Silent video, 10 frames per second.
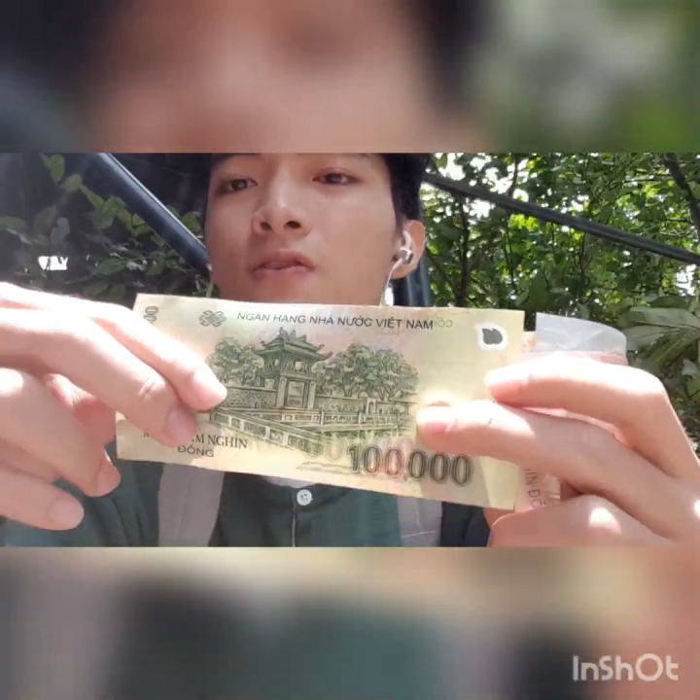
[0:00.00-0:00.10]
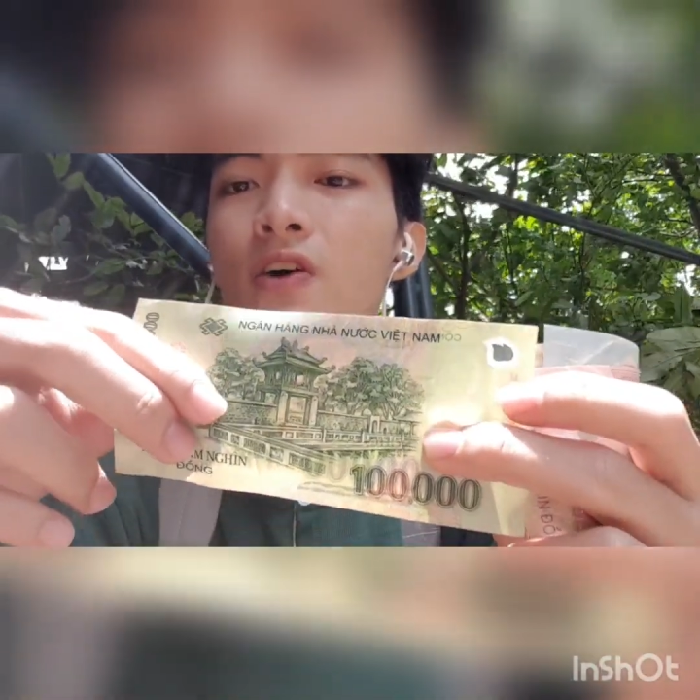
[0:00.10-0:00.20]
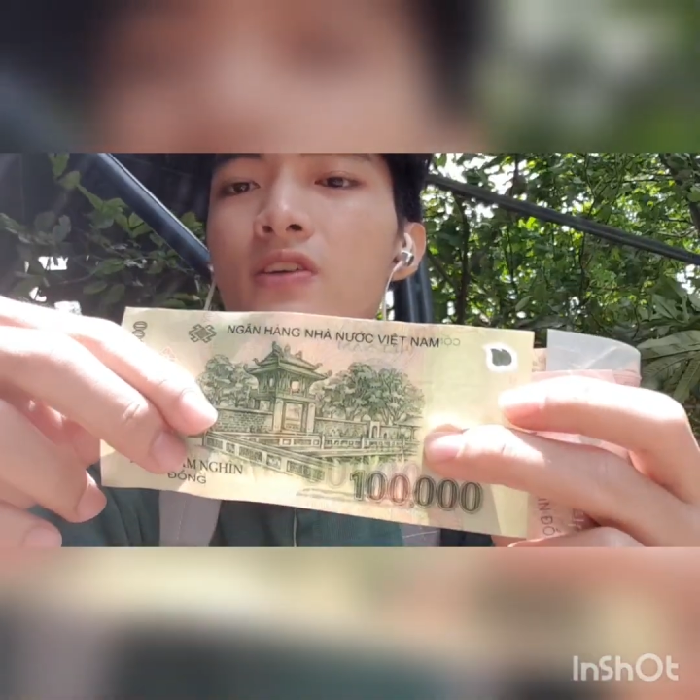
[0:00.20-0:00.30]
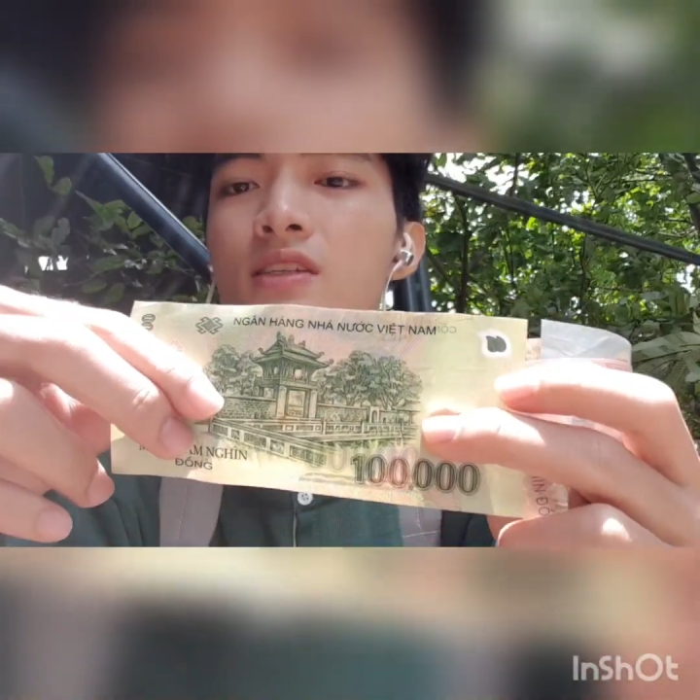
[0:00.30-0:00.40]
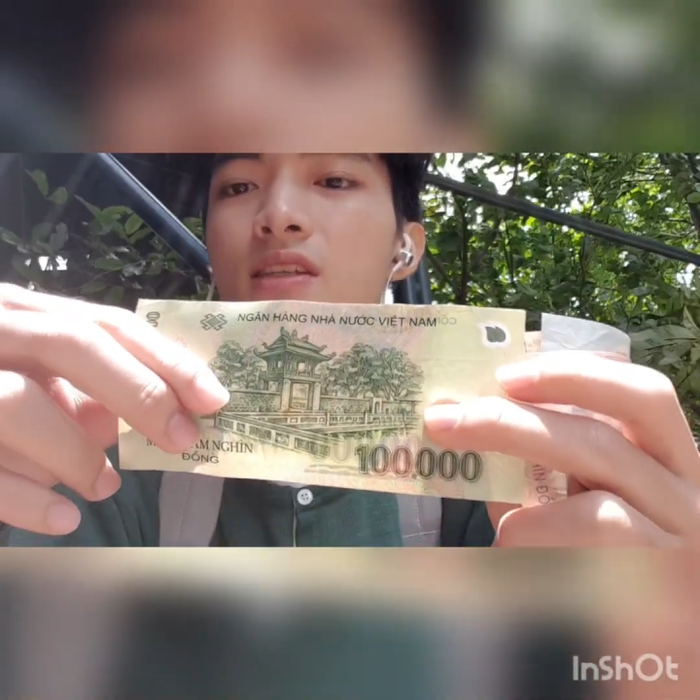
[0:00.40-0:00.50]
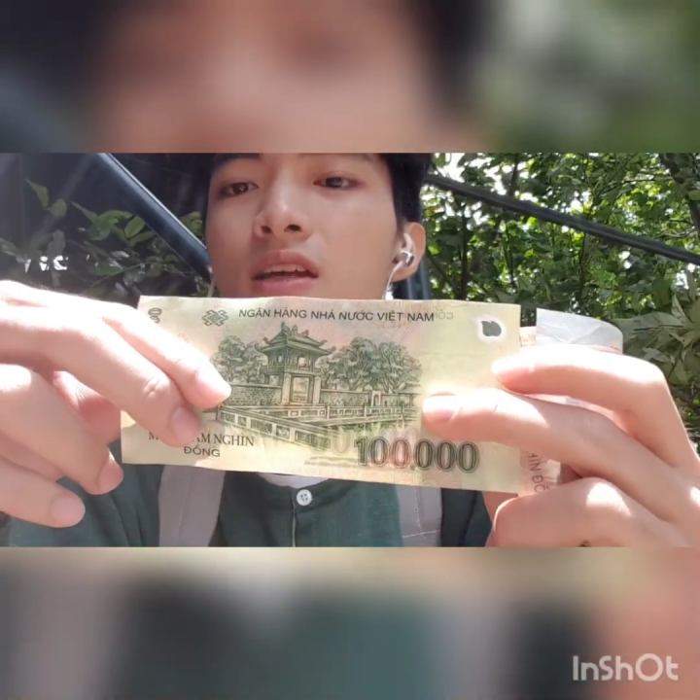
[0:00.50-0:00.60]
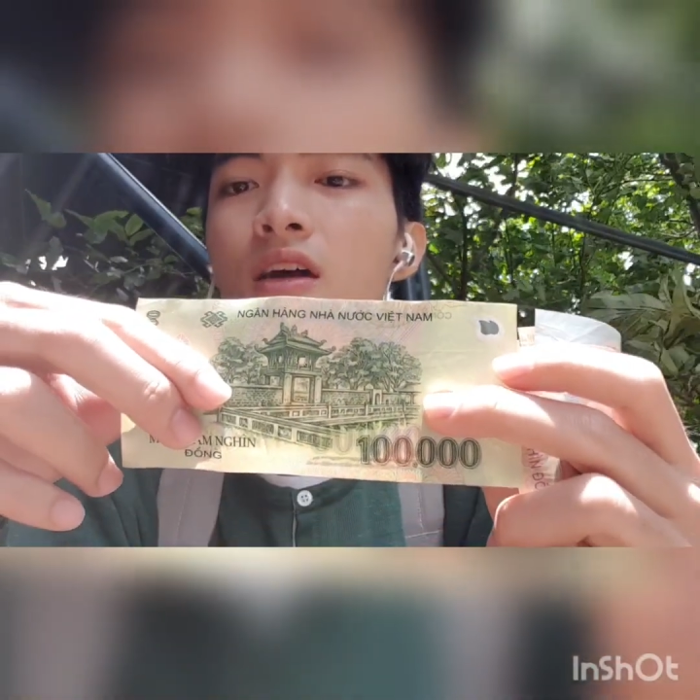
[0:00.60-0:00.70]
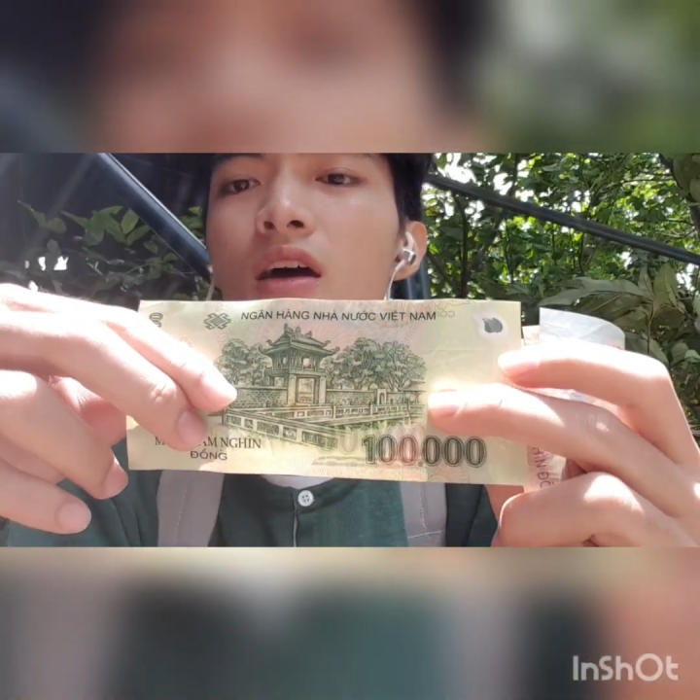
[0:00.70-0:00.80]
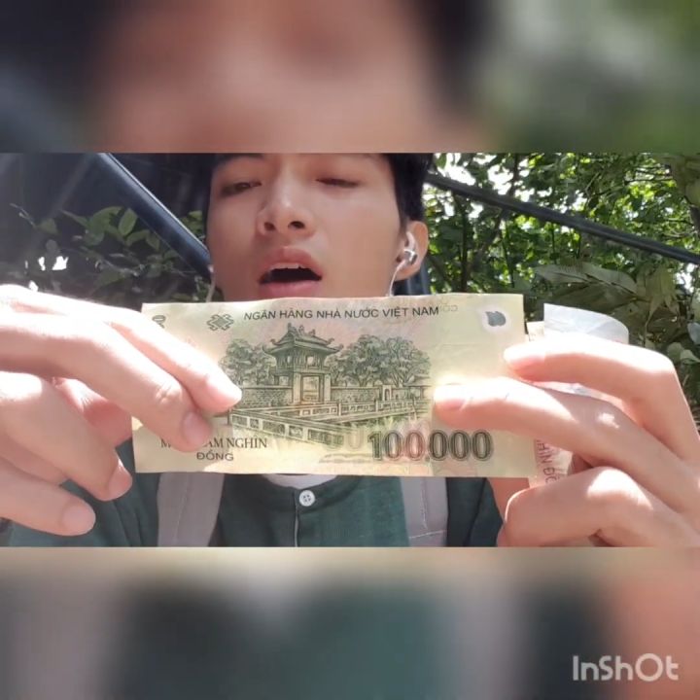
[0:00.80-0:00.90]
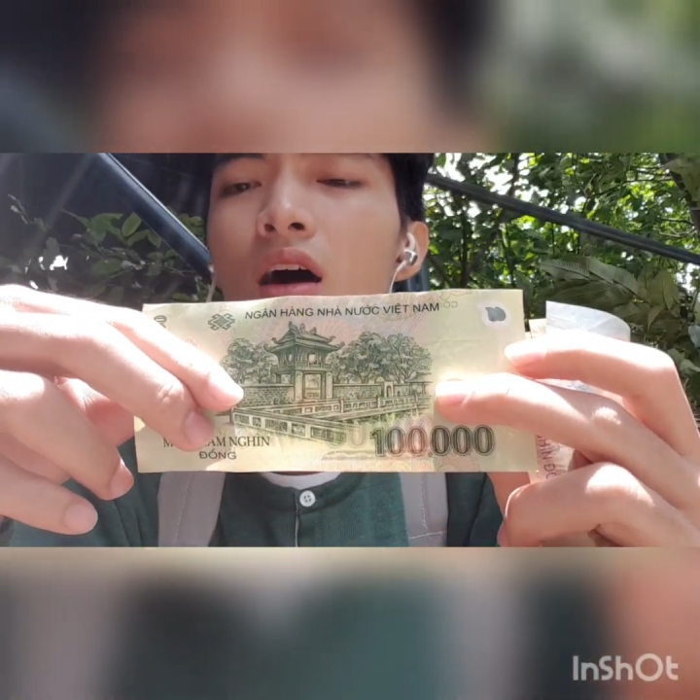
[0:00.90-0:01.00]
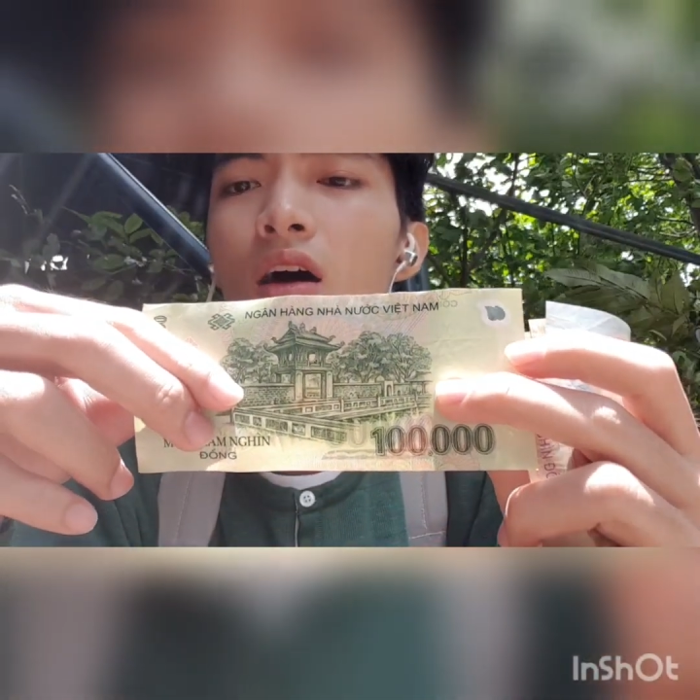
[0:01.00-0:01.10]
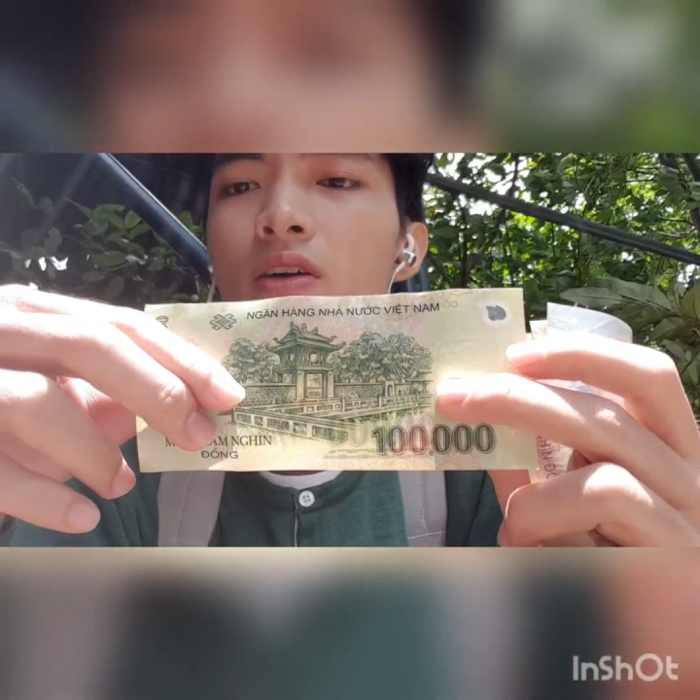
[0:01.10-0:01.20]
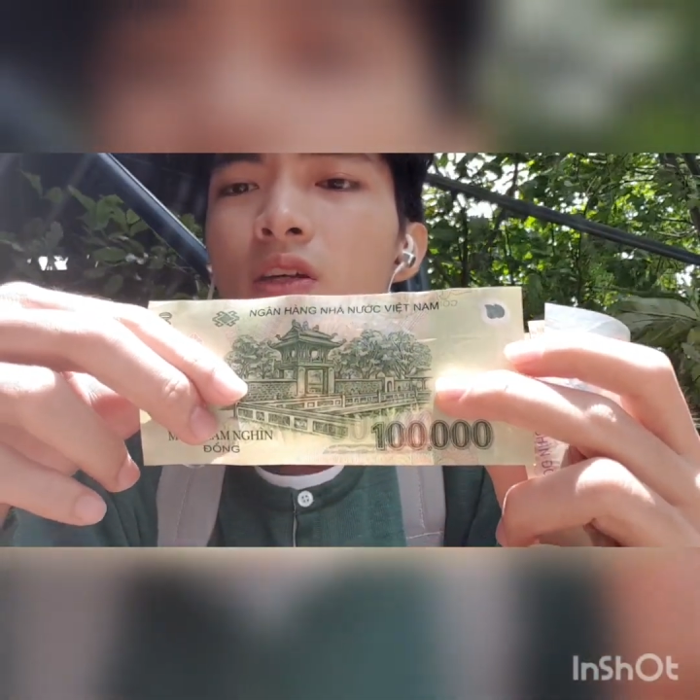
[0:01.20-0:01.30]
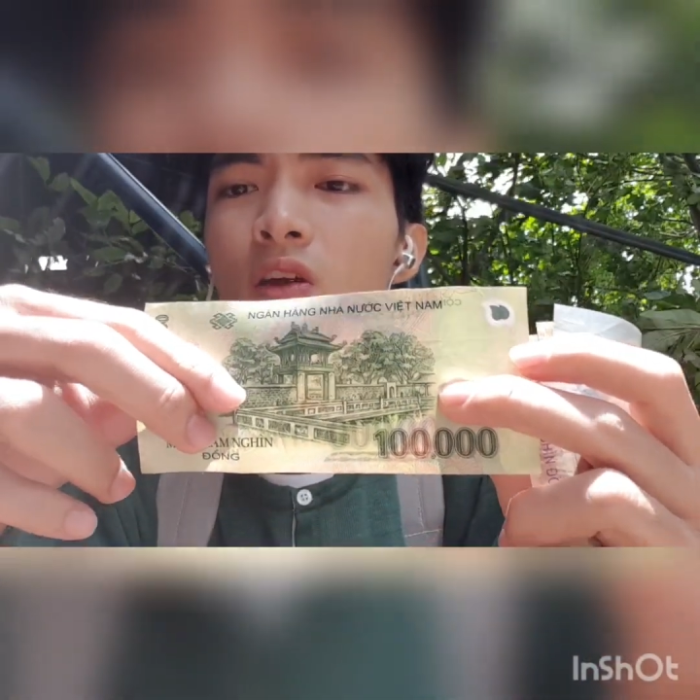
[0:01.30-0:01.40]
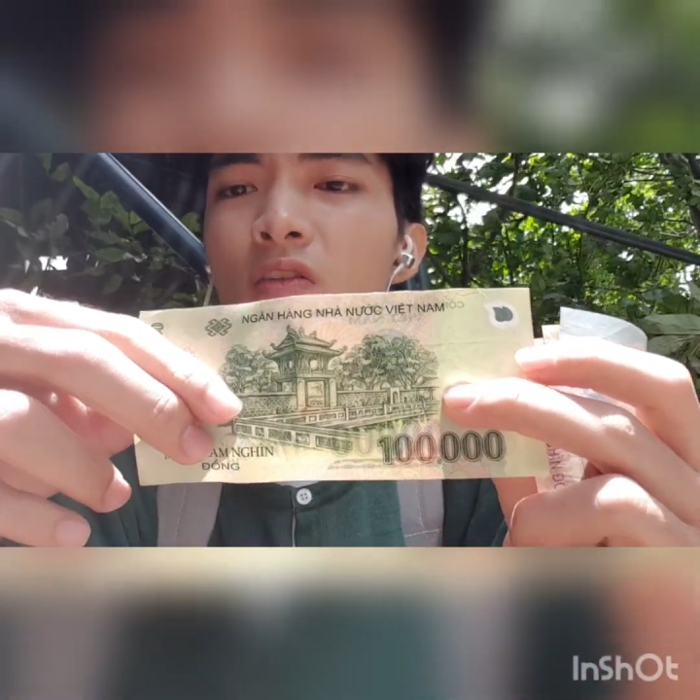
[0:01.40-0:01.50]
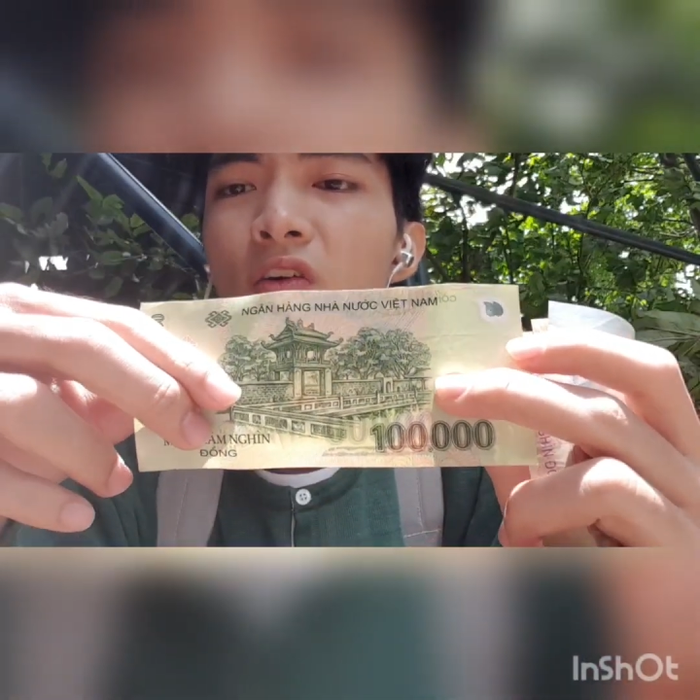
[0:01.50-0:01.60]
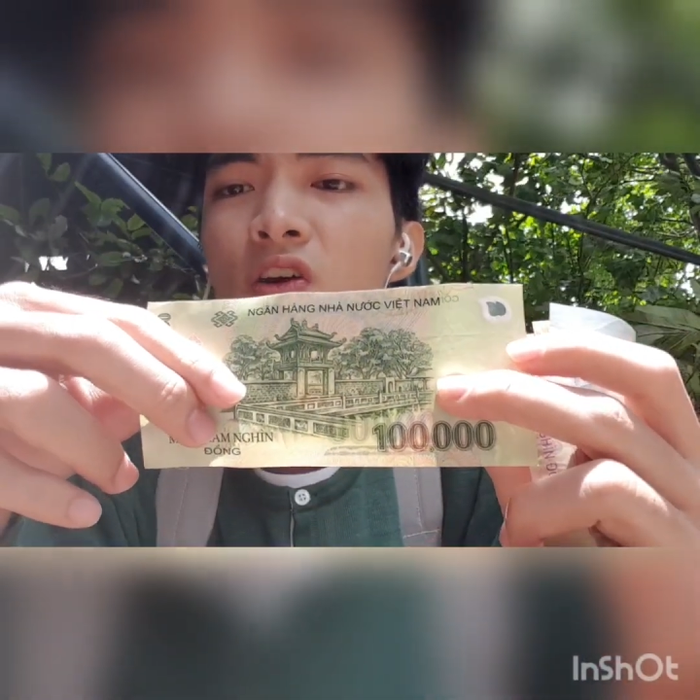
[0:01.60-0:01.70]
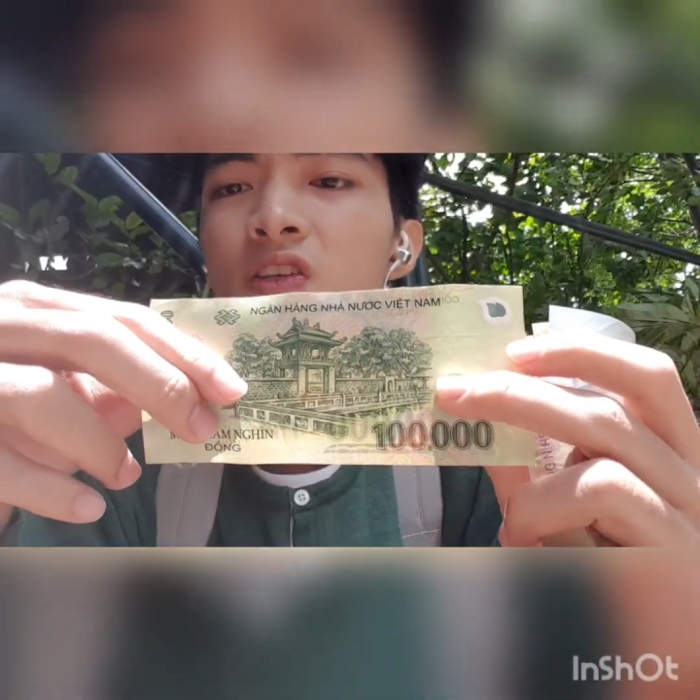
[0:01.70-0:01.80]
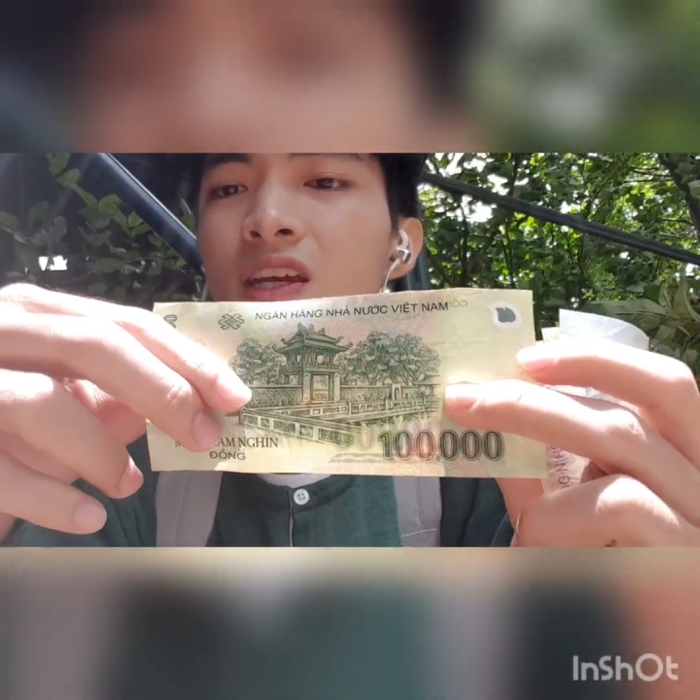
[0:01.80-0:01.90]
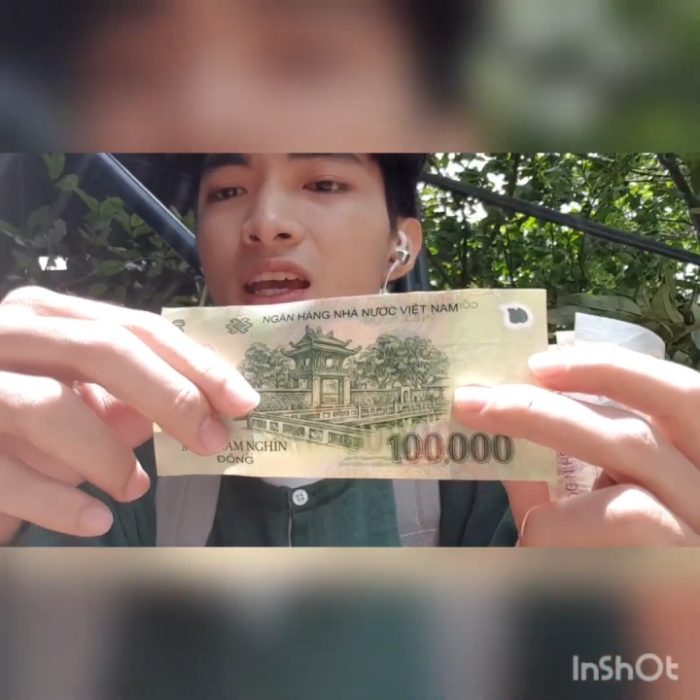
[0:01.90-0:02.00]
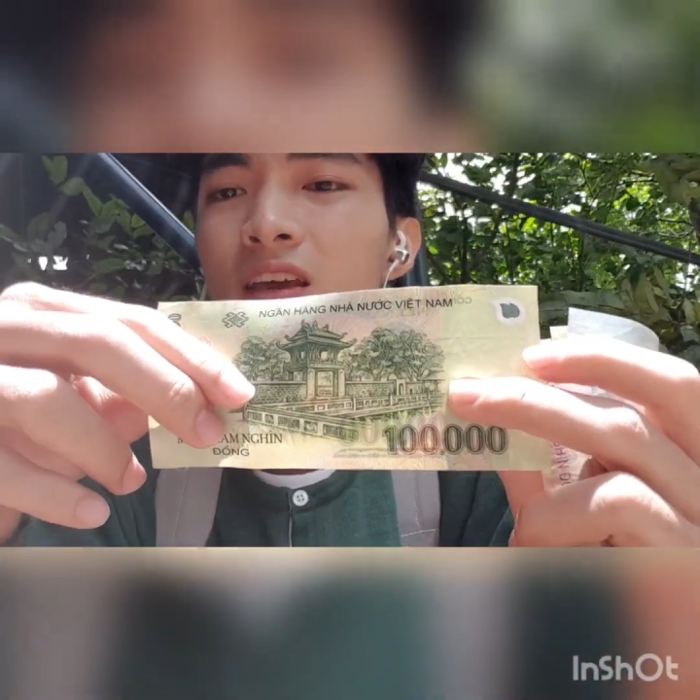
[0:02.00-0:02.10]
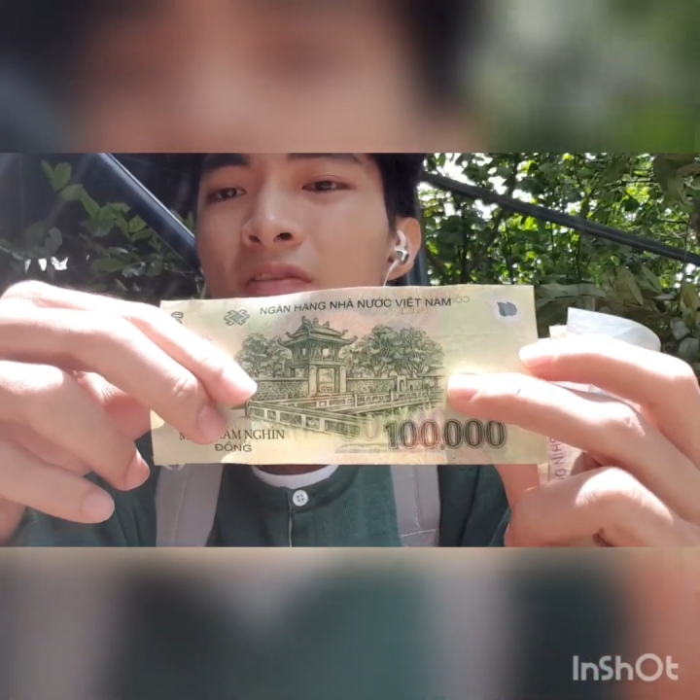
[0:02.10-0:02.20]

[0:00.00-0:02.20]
first university in